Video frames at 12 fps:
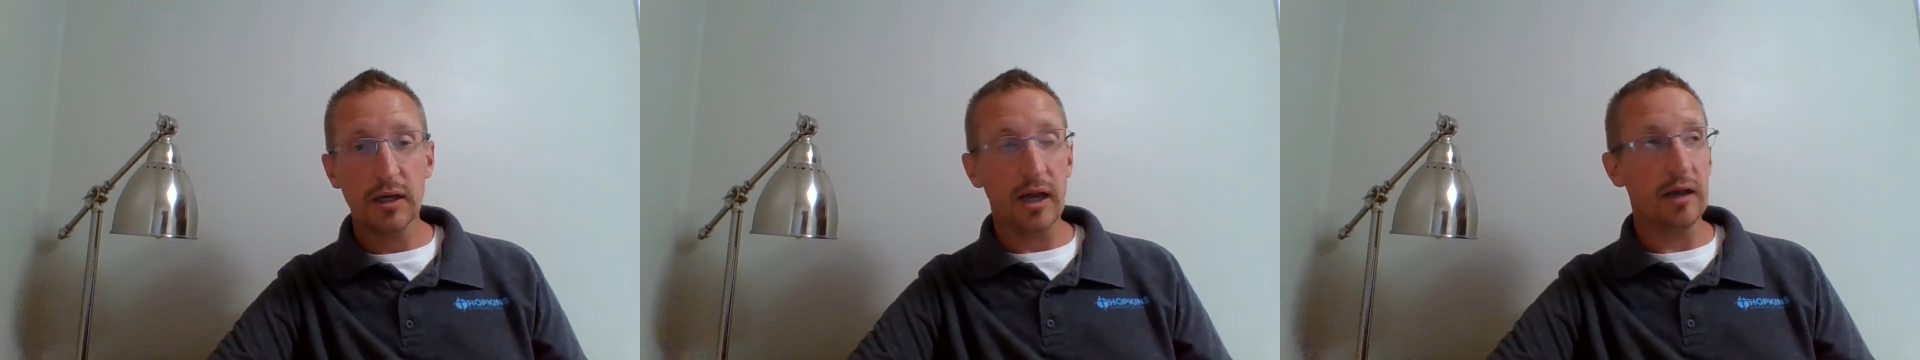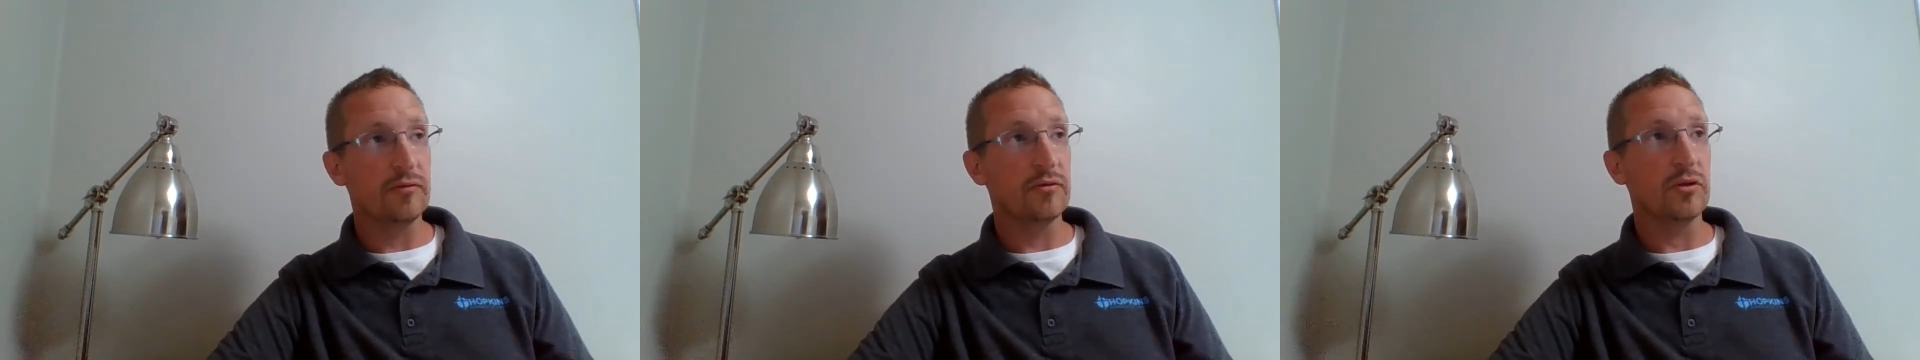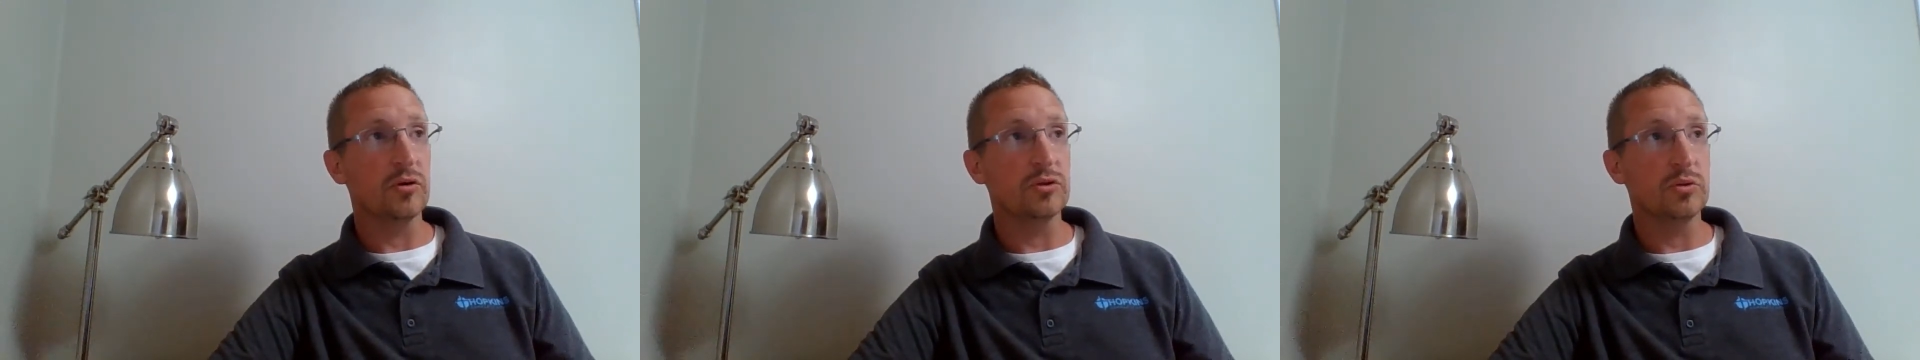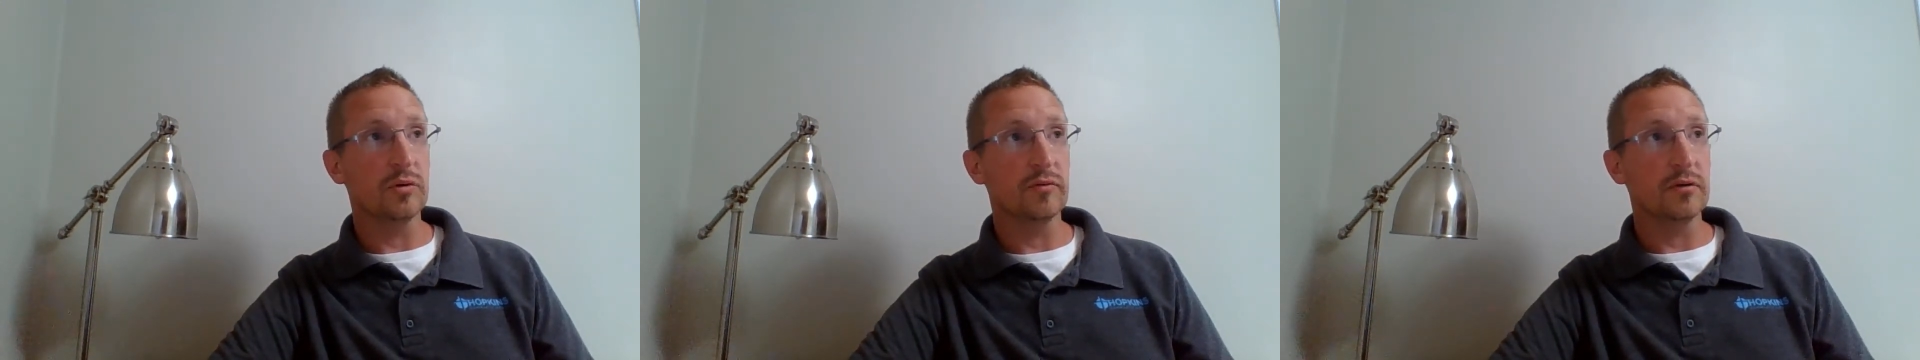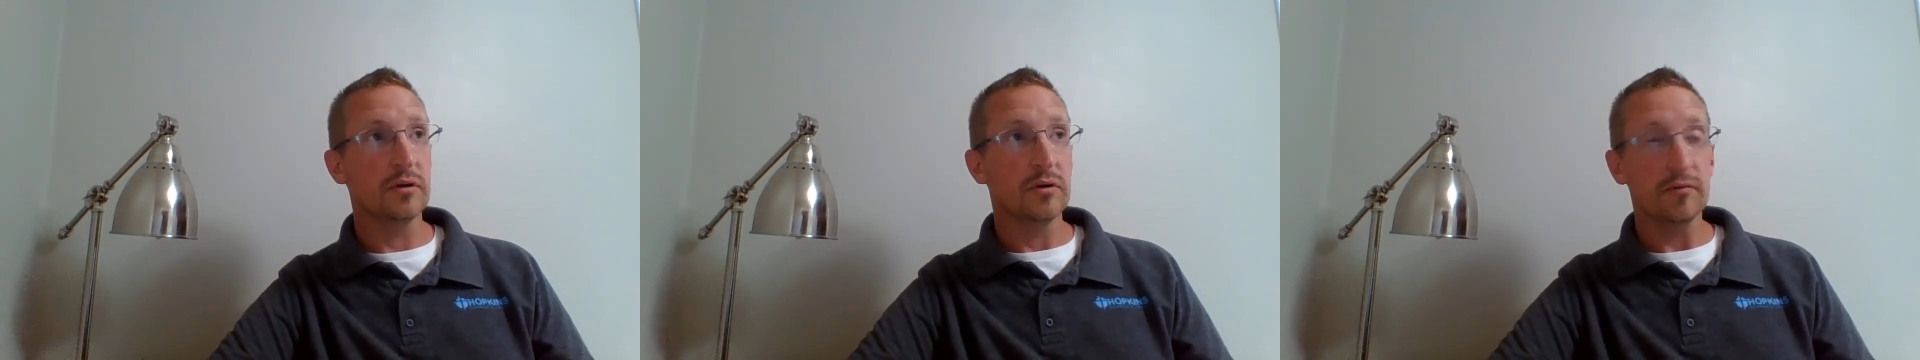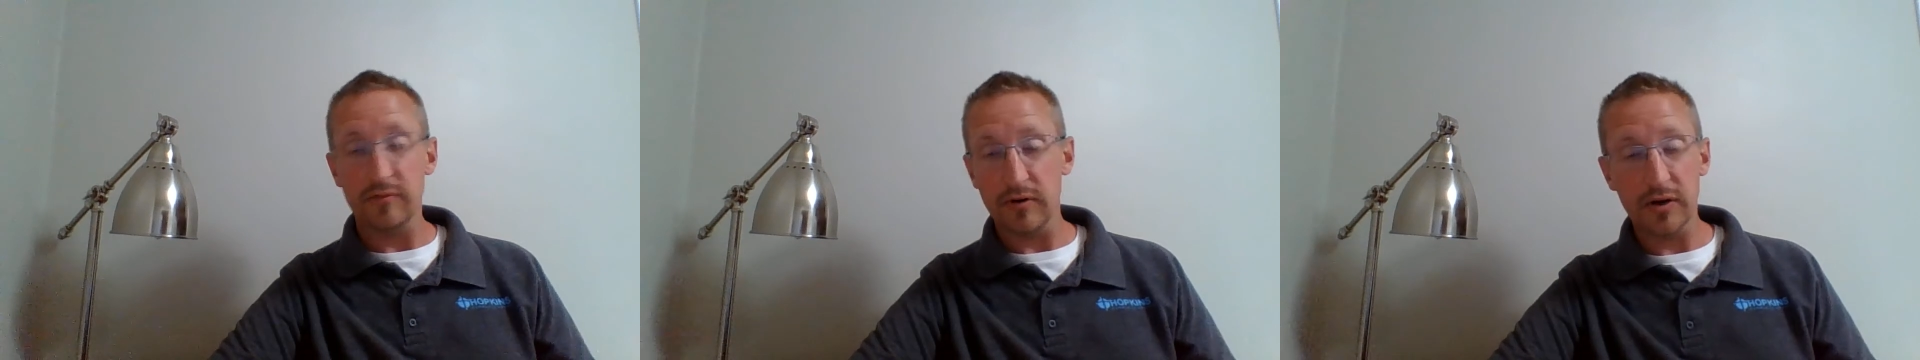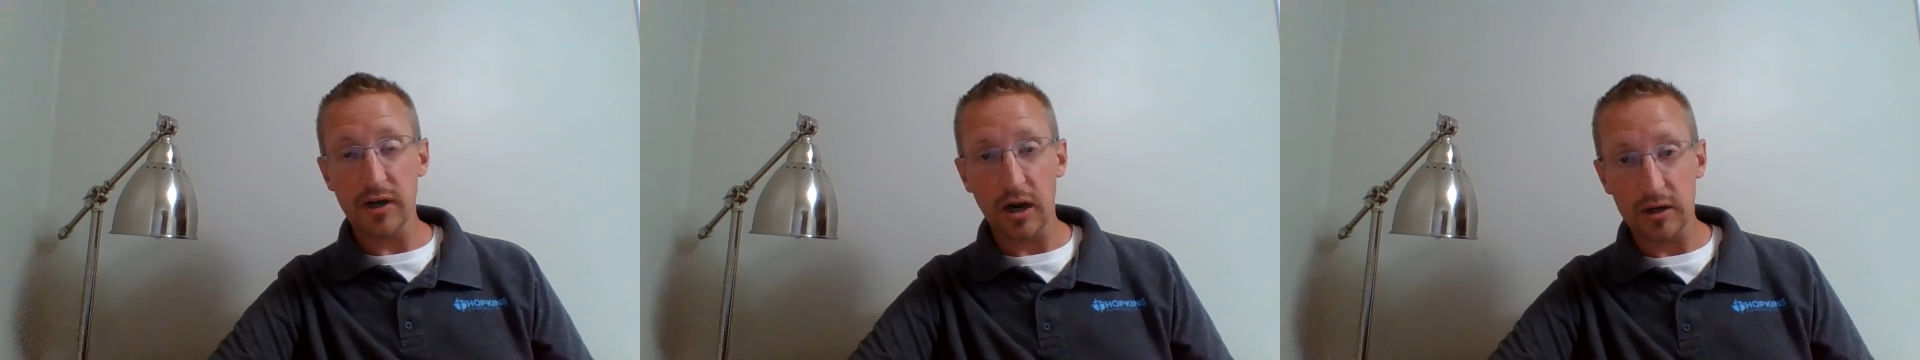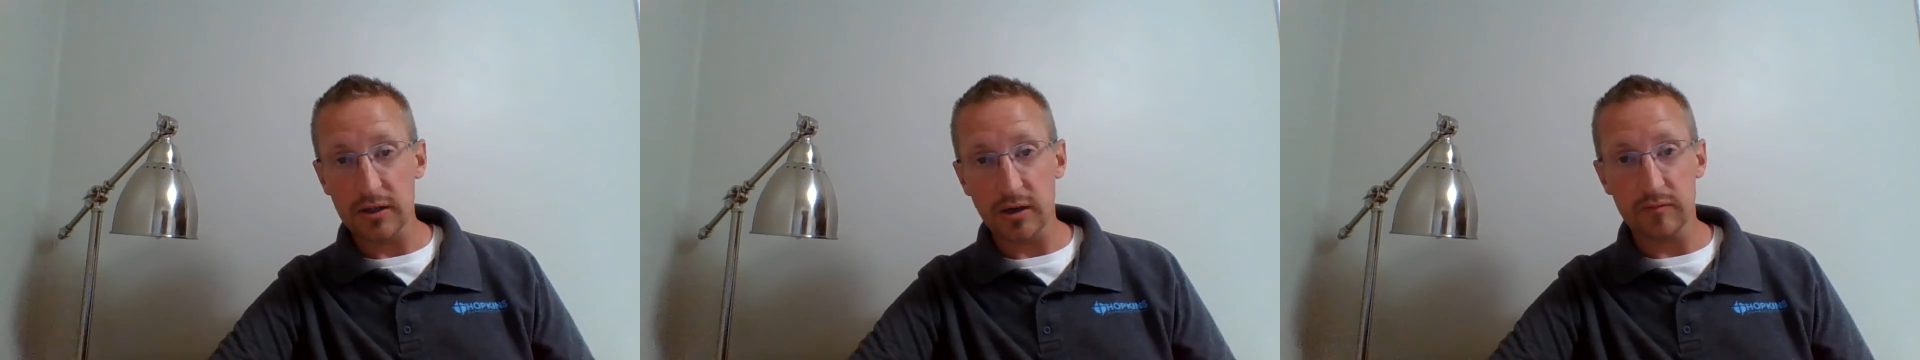and for those who are very
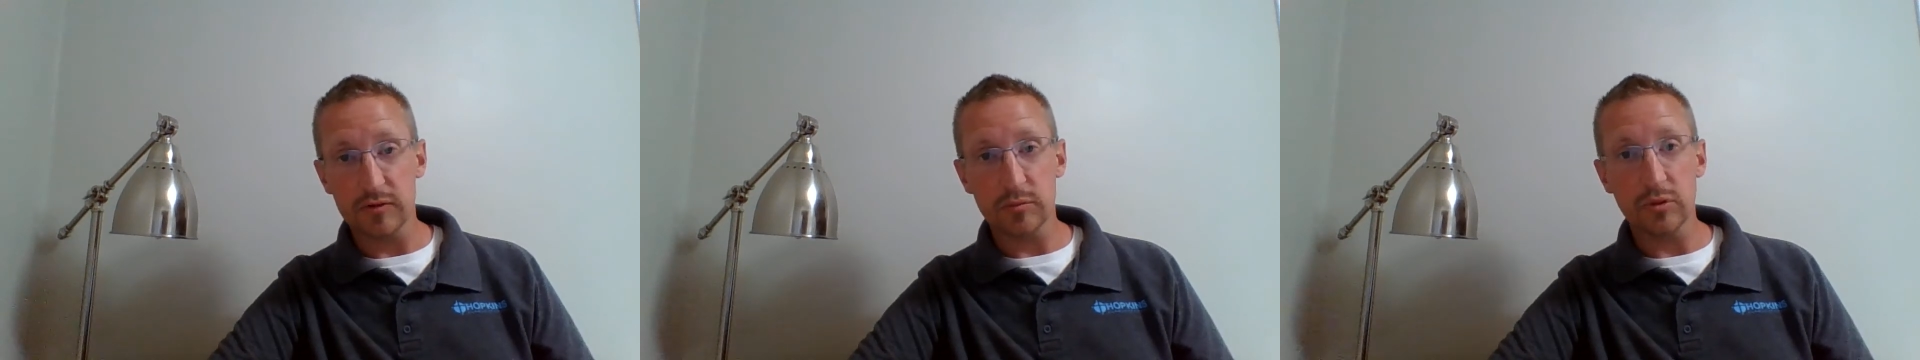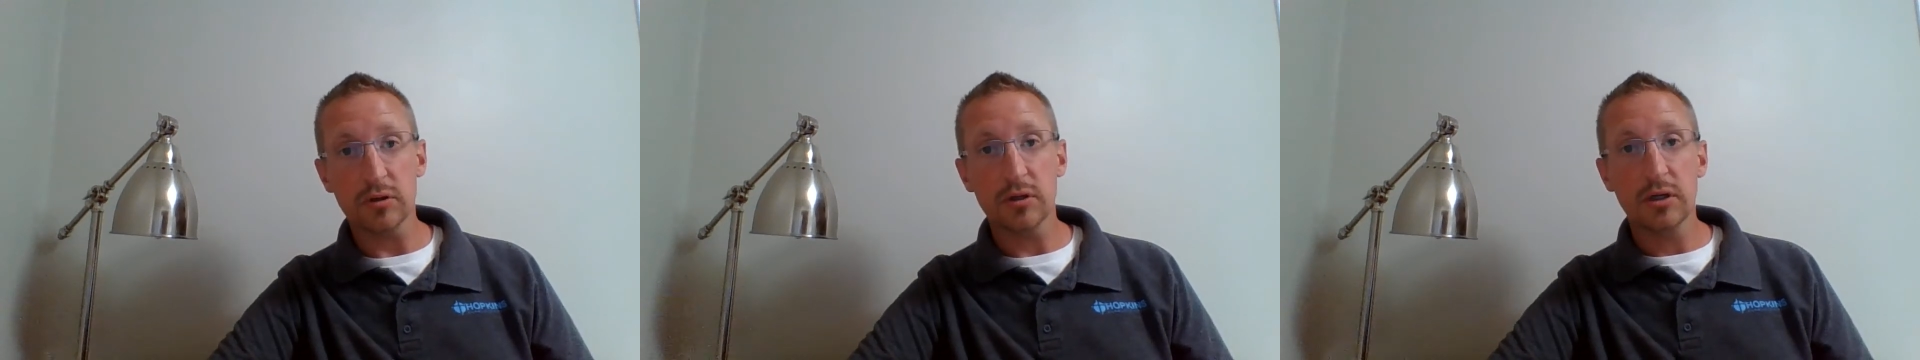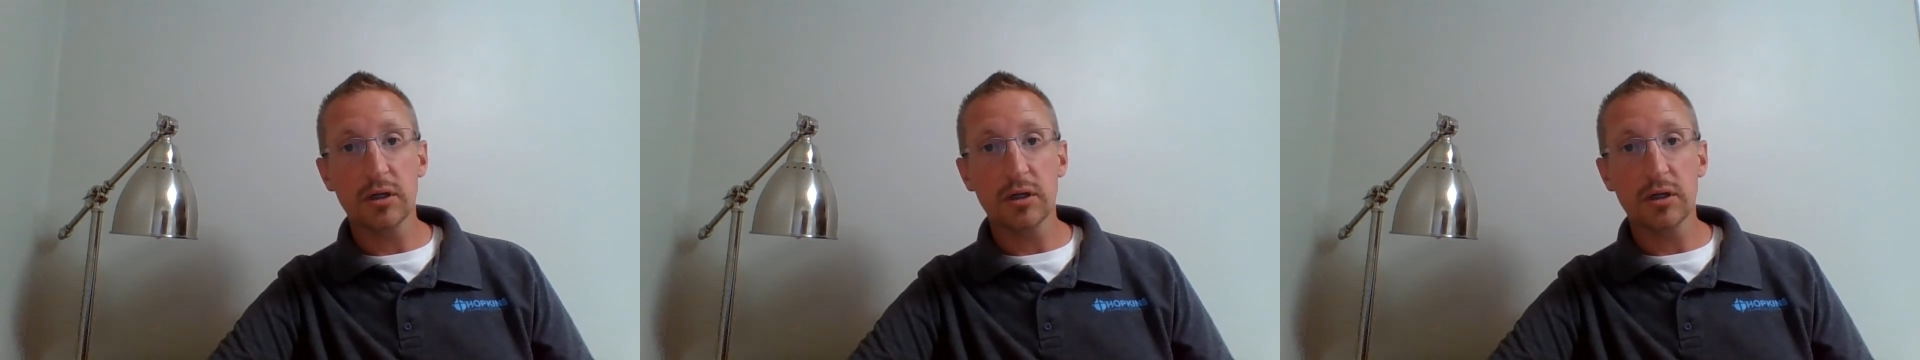uncomfortable.